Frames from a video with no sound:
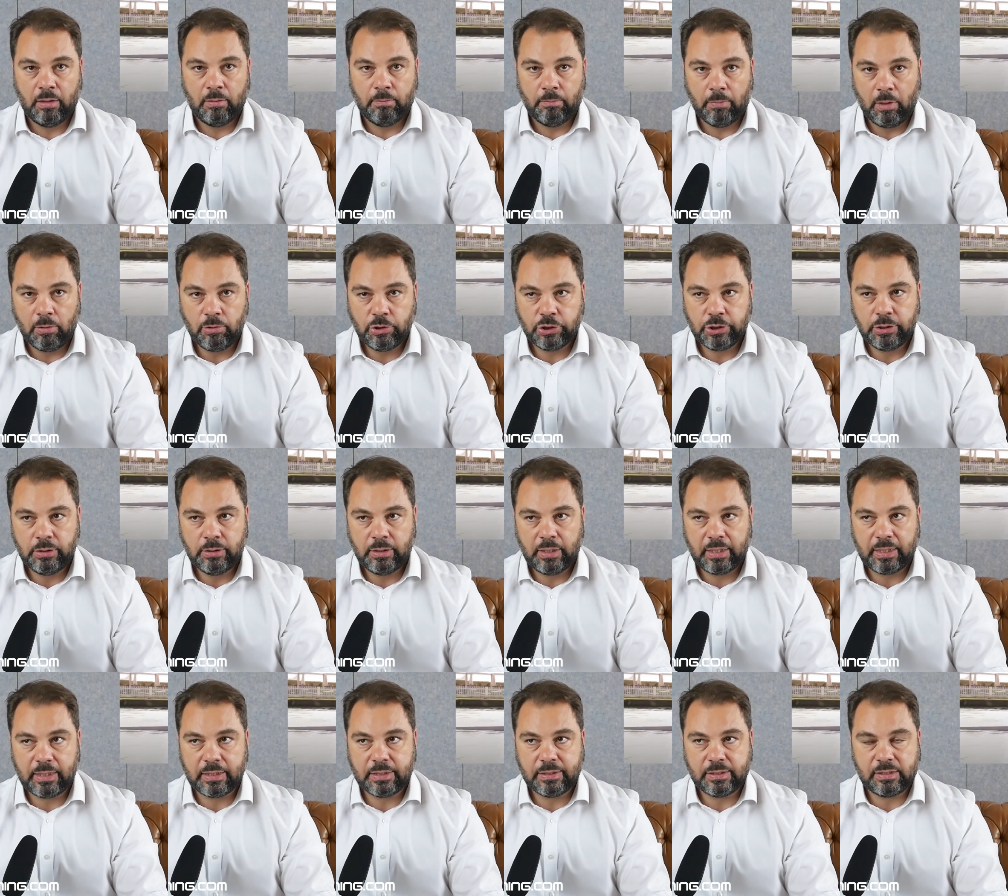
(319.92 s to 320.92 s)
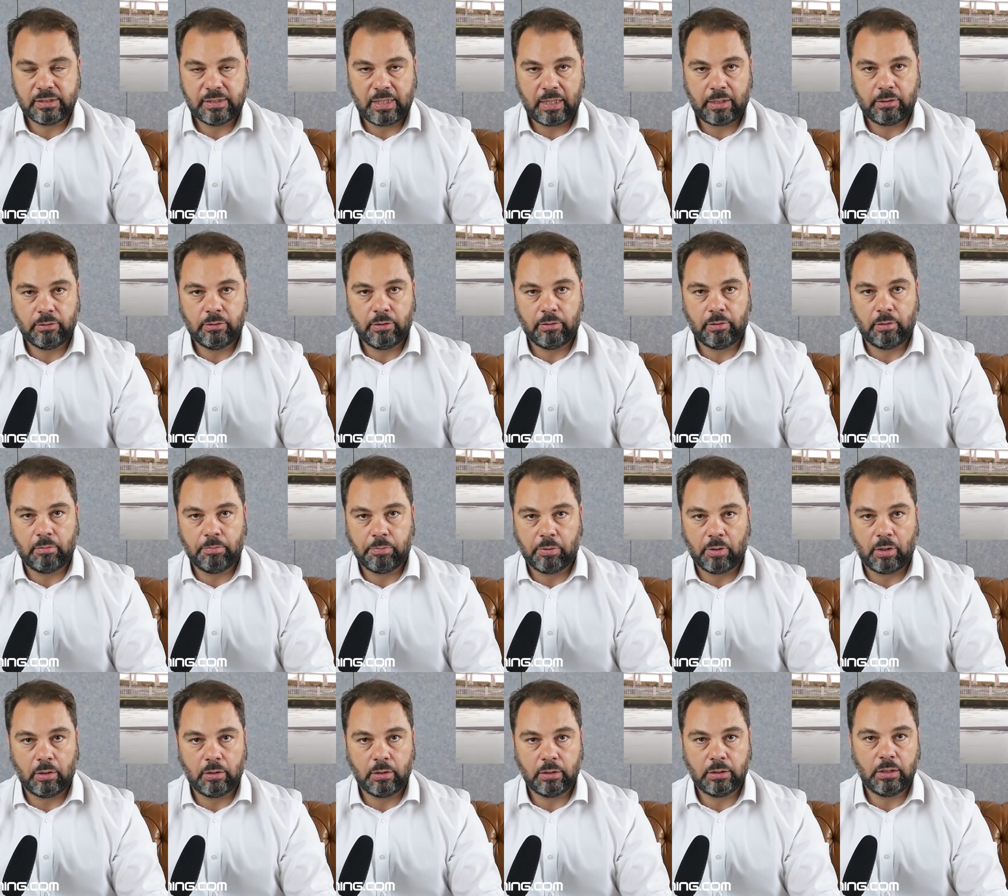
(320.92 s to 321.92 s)
Motion is a secondary
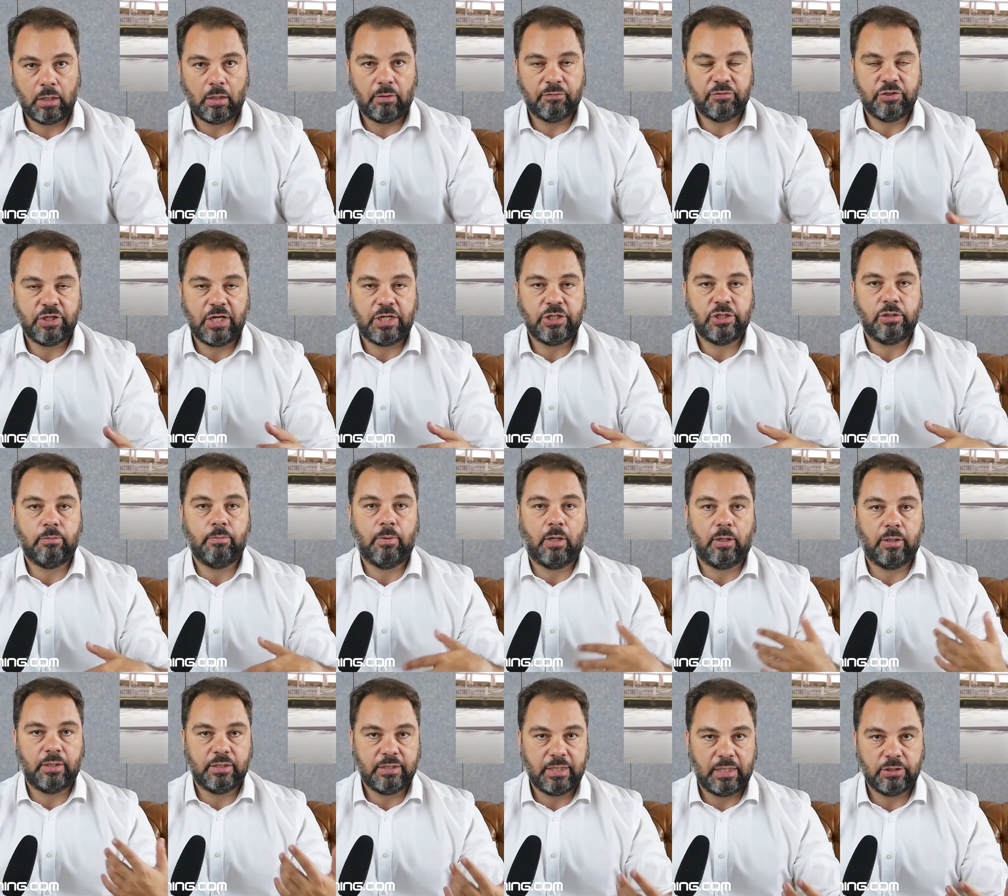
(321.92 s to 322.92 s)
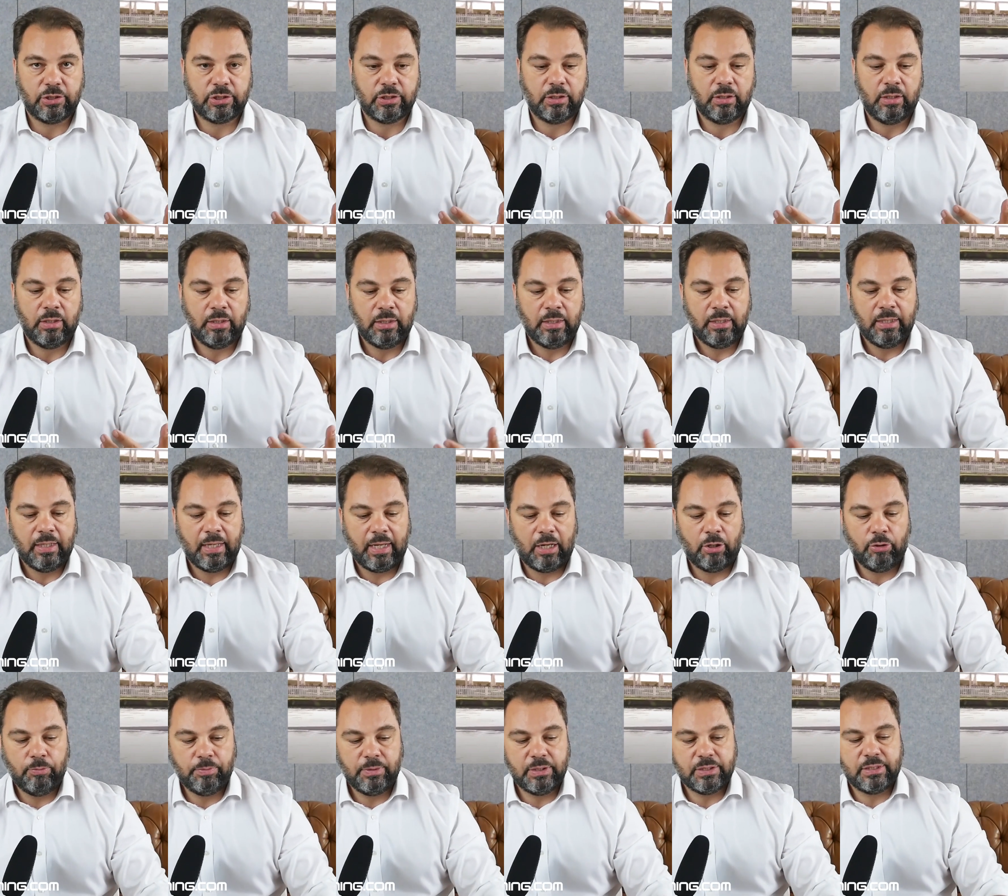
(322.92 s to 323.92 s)
product of changing body tension. I
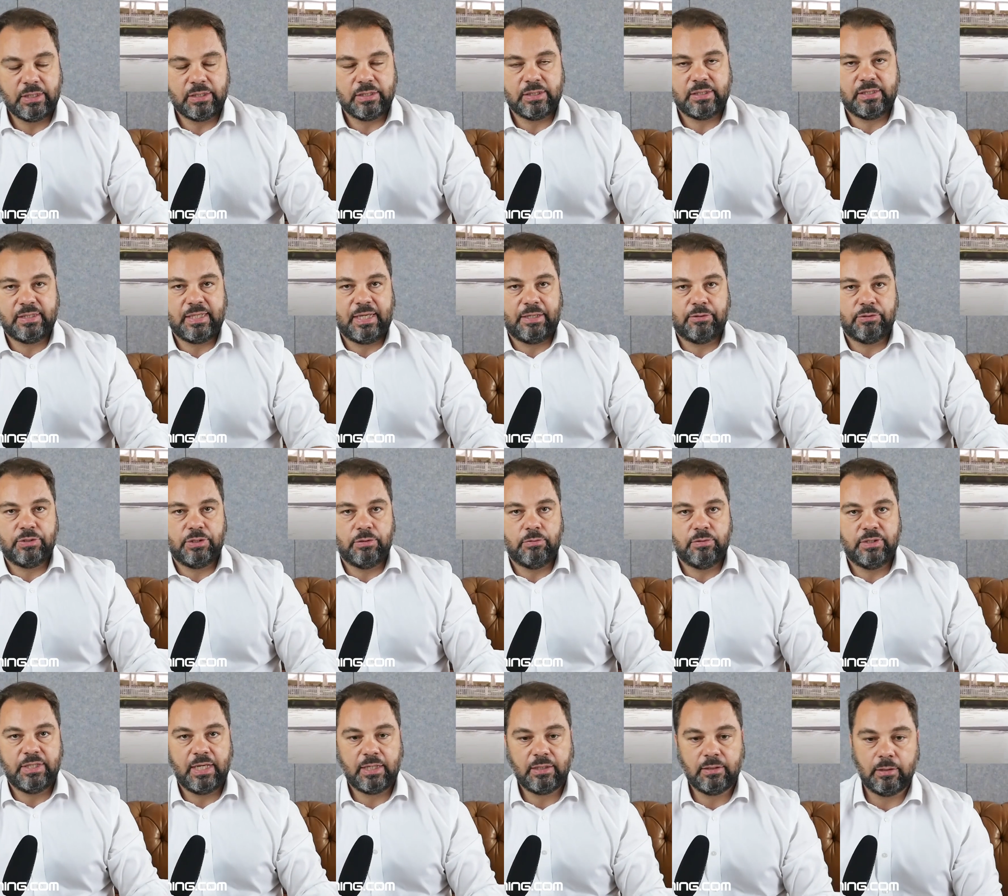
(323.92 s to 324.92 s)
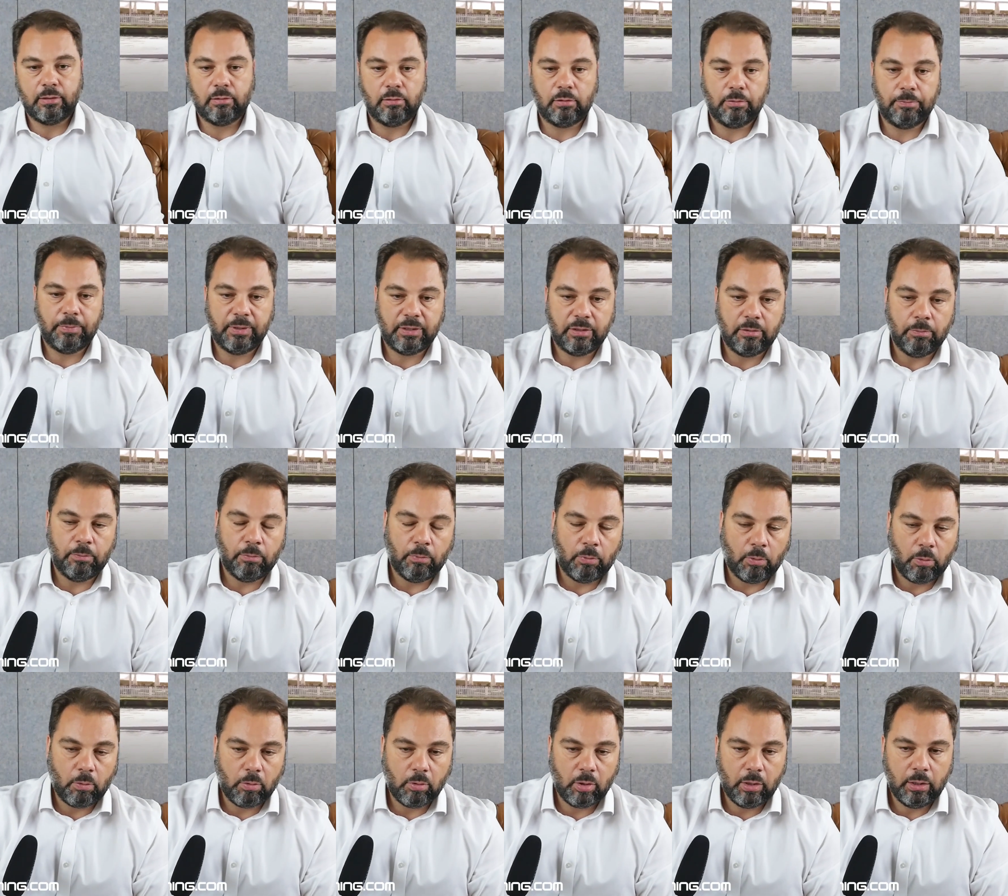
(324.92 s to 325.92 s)
hope this doesn't sound too technical, but the
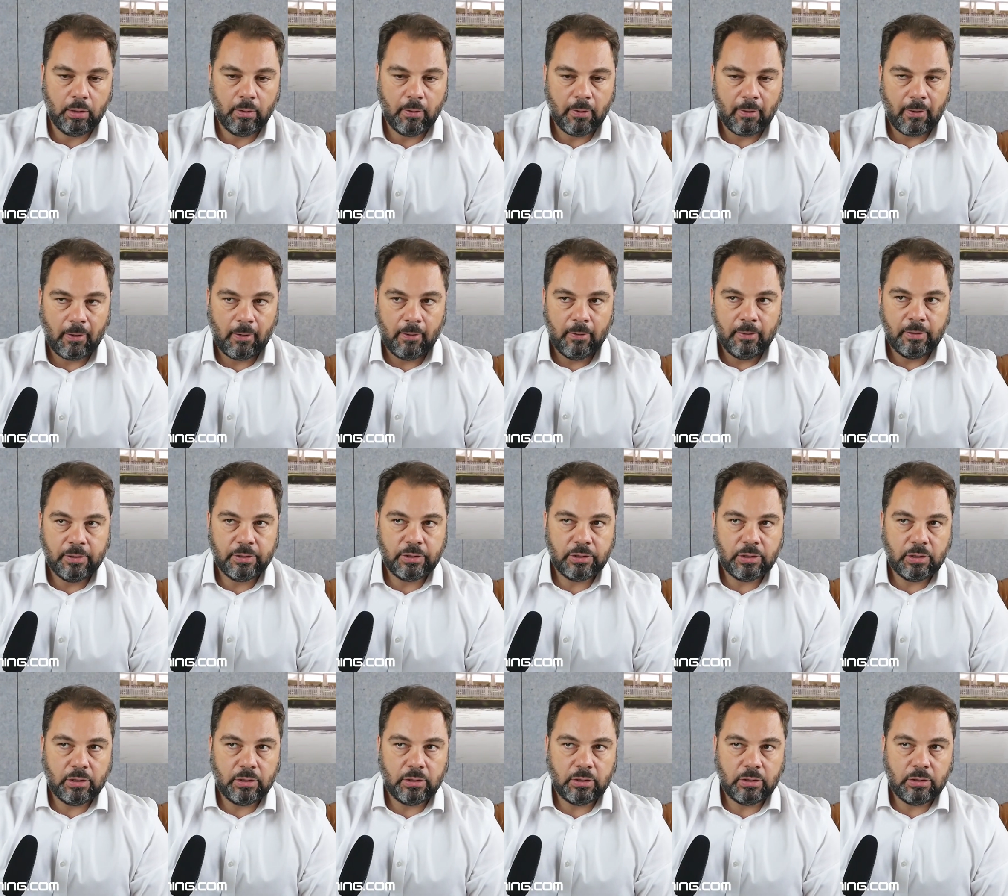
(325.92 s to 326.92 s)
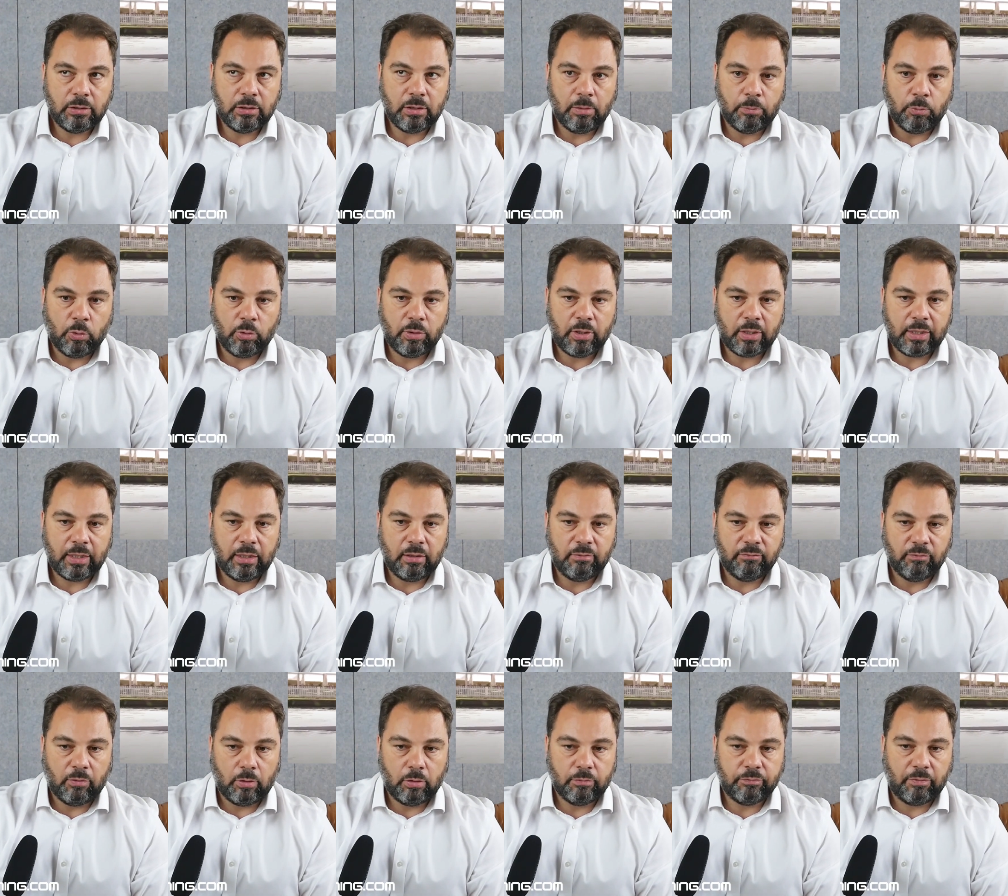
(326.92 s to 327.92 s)
more you get
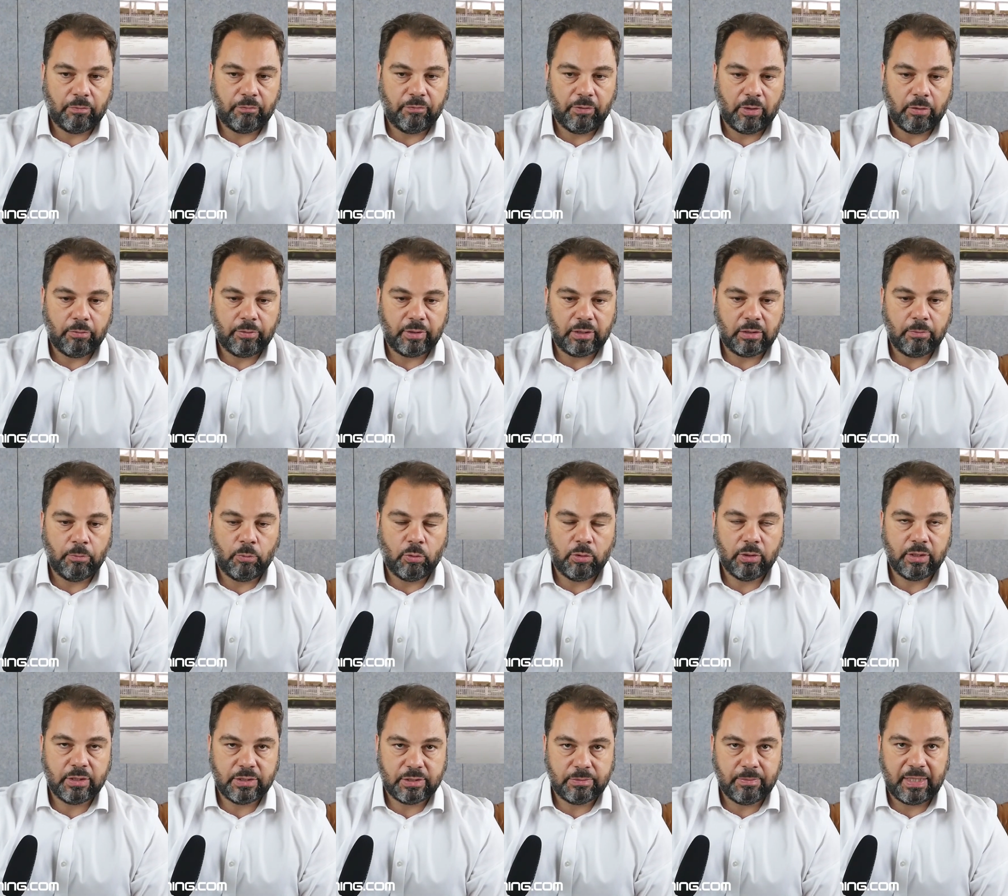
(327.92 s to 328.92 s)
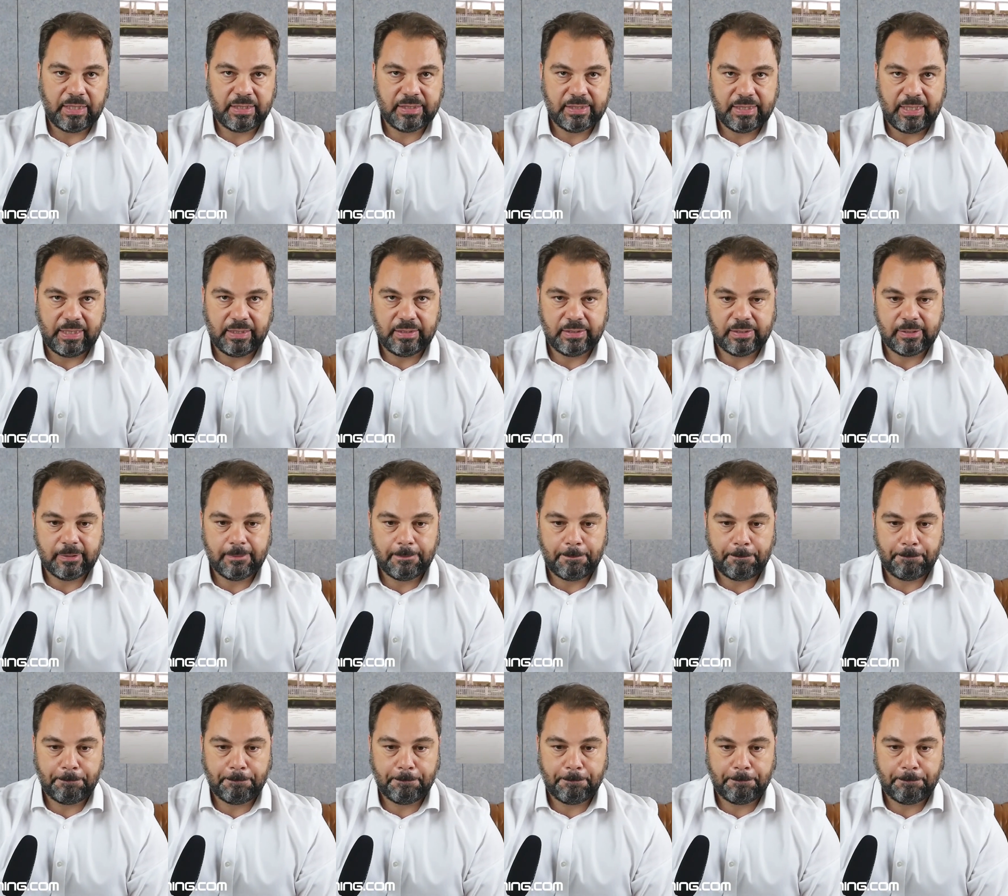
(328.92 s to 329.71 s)
involved with rowing, the more this makes sense.